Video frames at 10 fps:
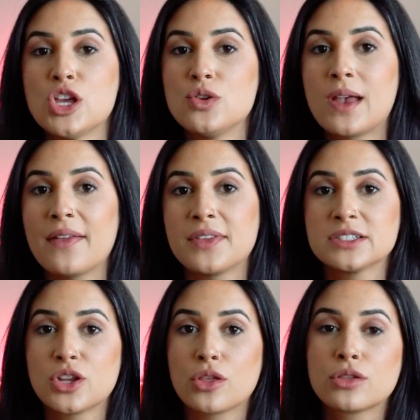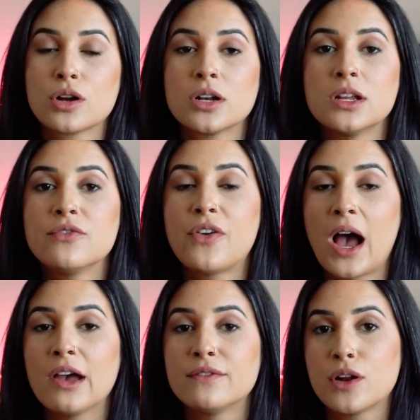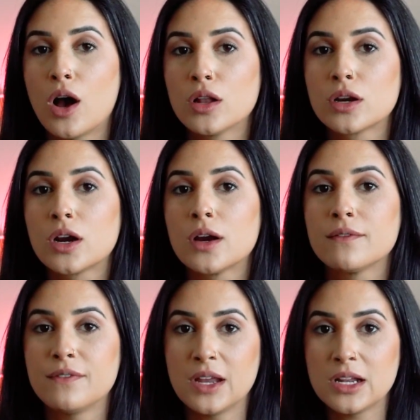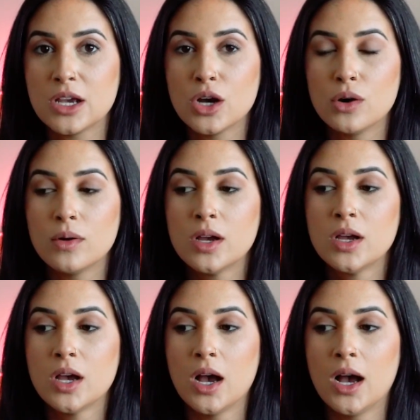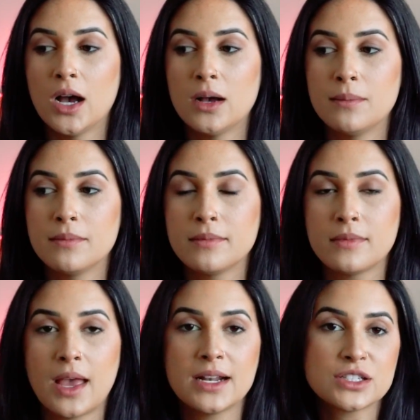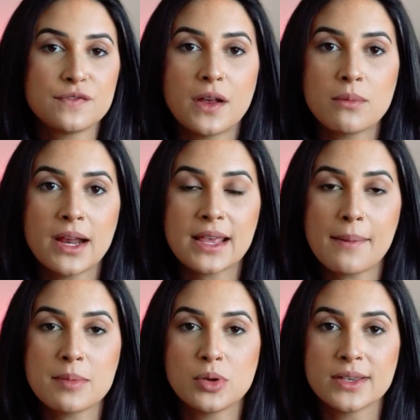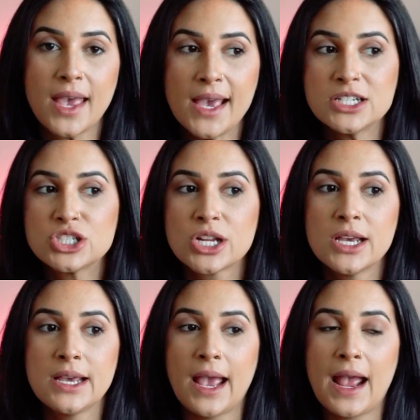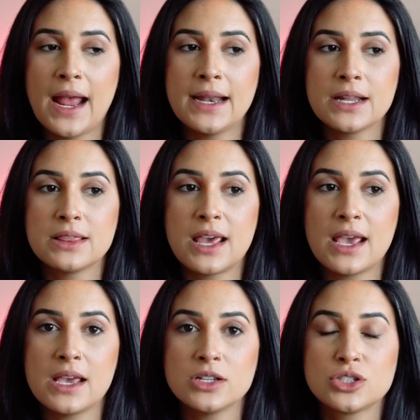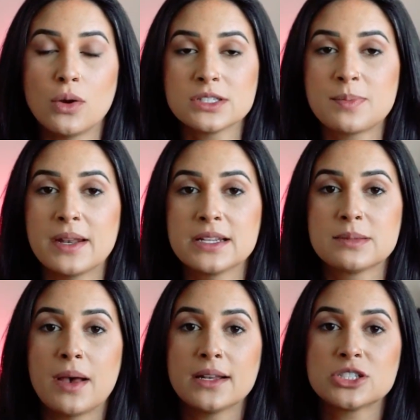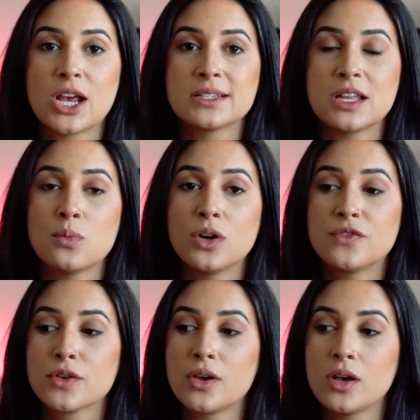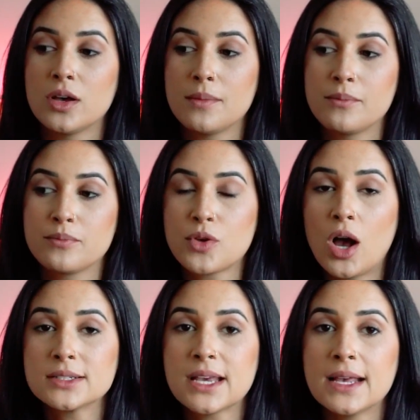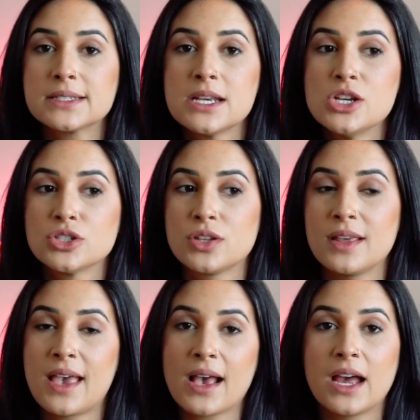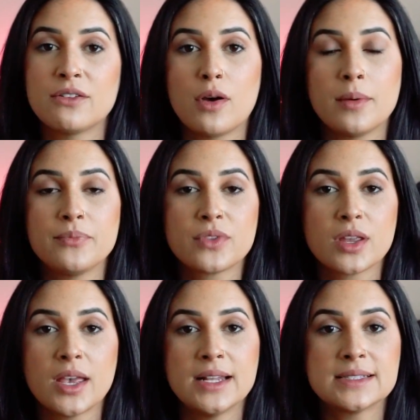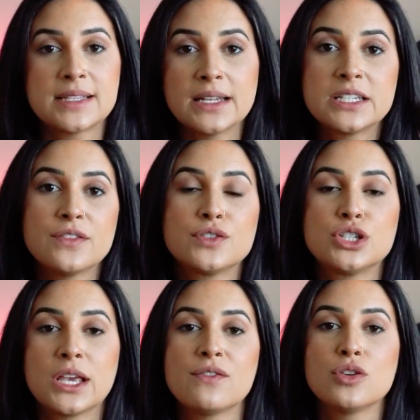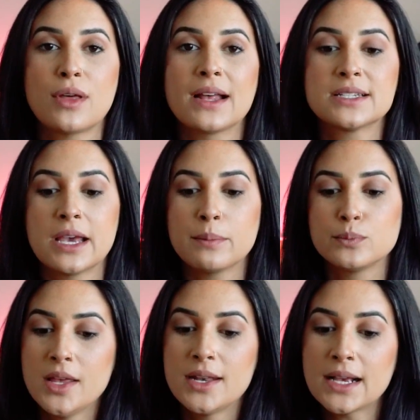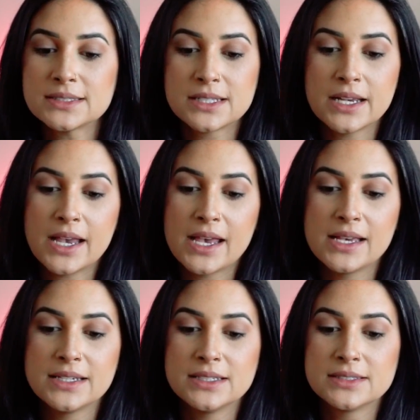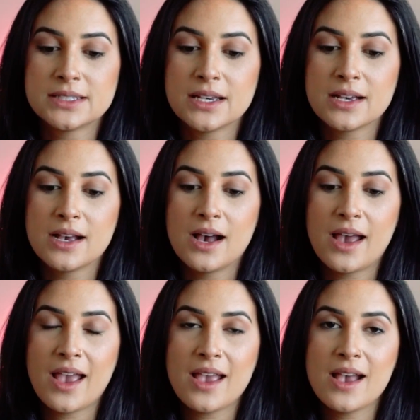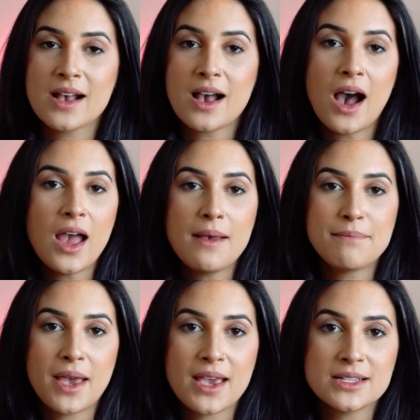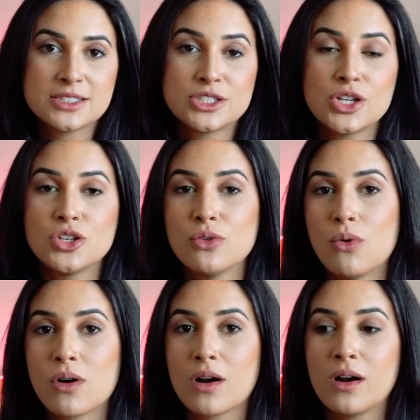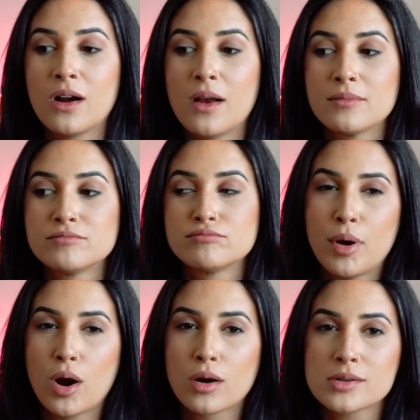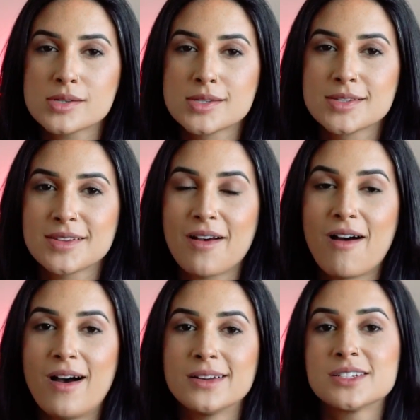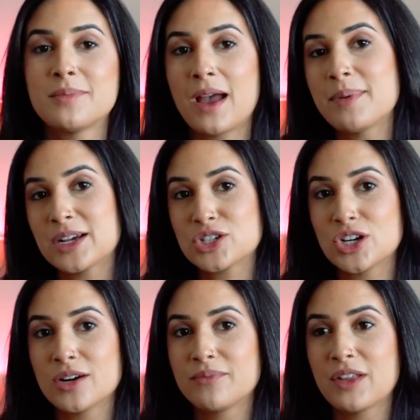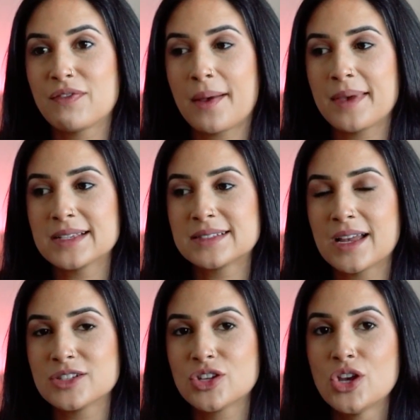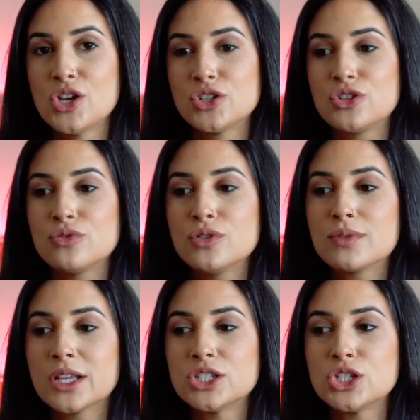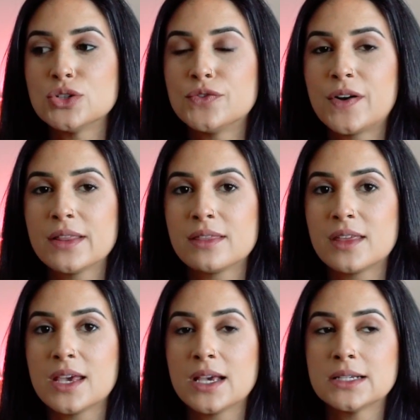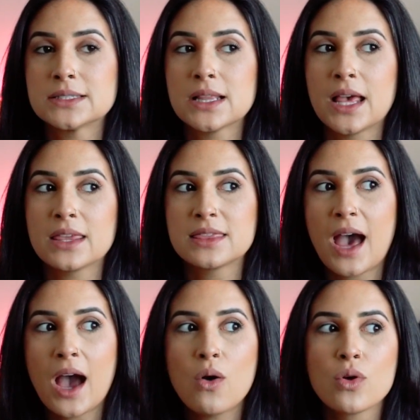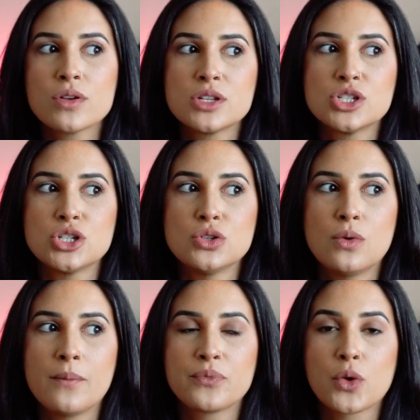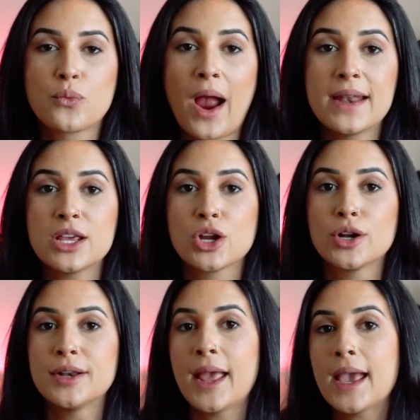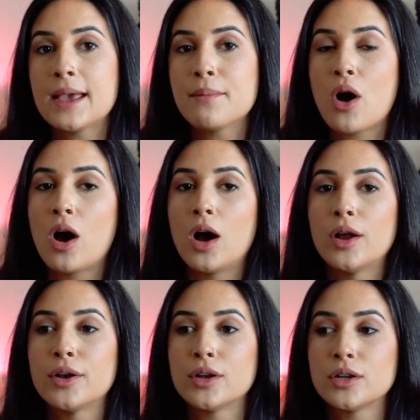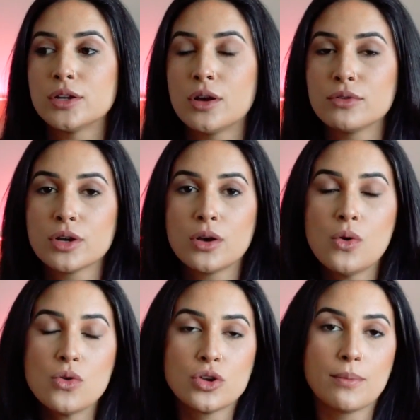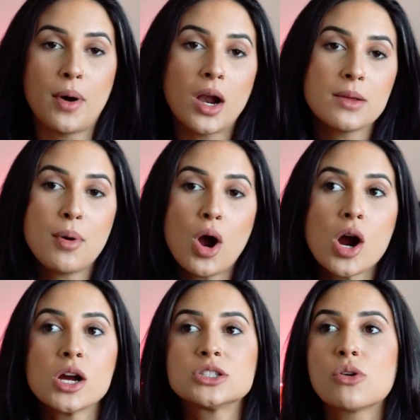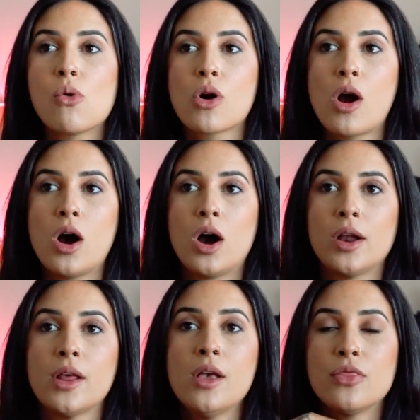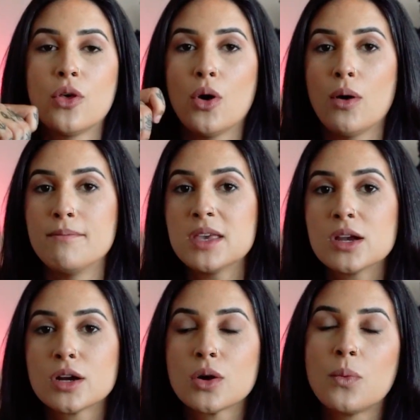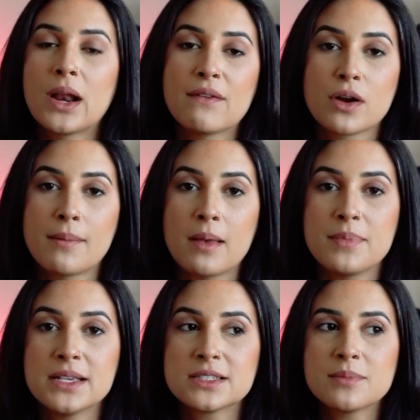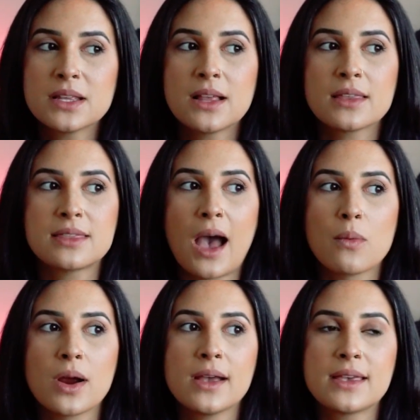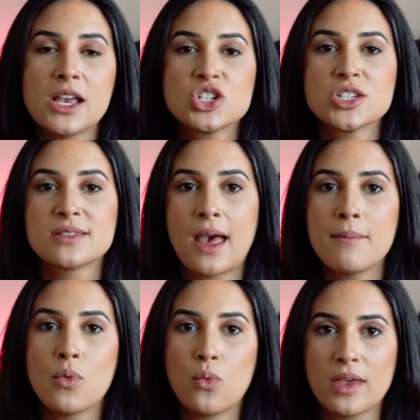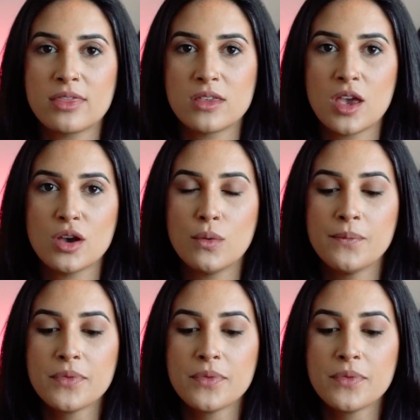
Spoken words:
you get this $35 video. And it's a fun way to get people engaged, and they don't spend as much as they would for the content, so they get kind of a incentive to give you that tip. Next thing is a cut and paste your parts onto my picture, if that makes sense. So you can do fun things like that, or you can do writing your name on, your body parts or on the mirror, whatever it might be, something like that where it engages them with you.